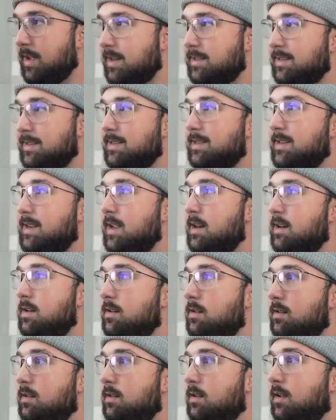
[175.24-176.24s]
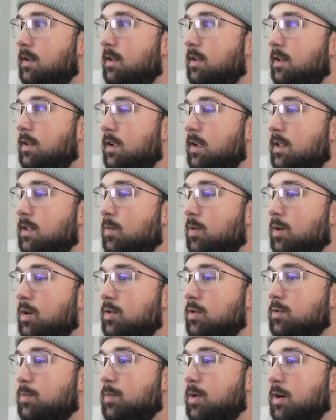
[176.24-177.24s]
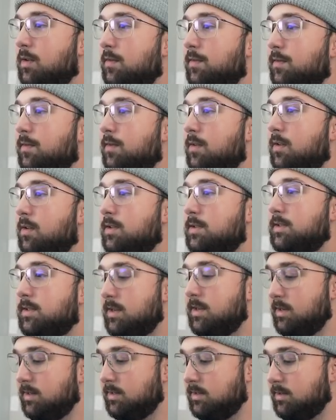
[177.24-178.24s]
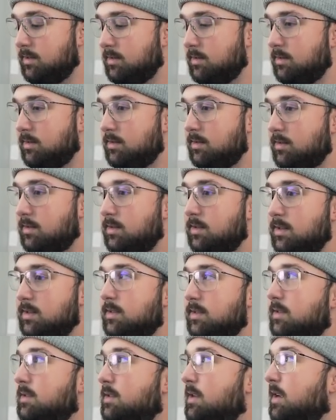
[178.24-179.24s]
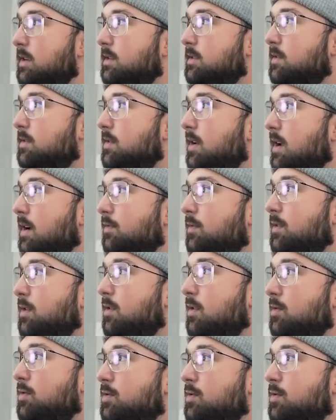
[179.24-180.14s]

that to 10. And then we're gonna also bring our vertices to 6. So now if we go